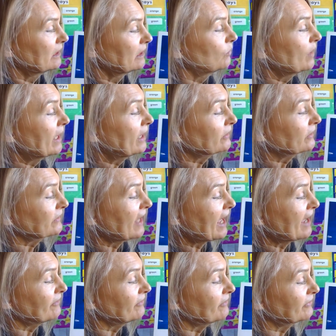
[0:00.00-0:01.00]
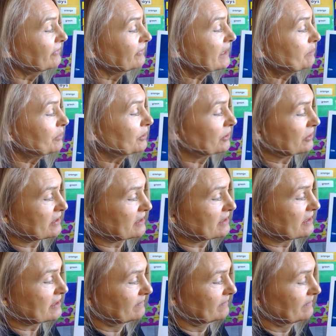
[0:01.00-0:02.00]
Whales have
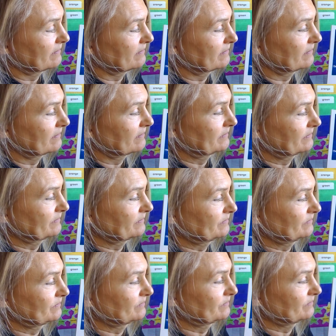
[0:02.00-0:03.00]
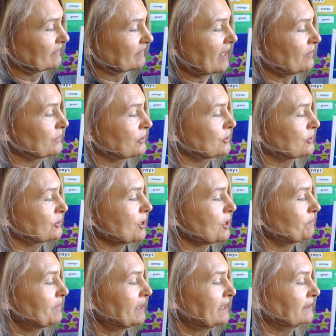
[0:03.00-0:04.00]
flippers. That one's
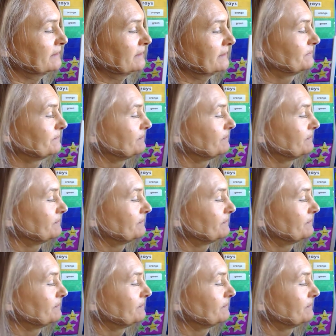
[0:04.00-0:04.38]
jumping.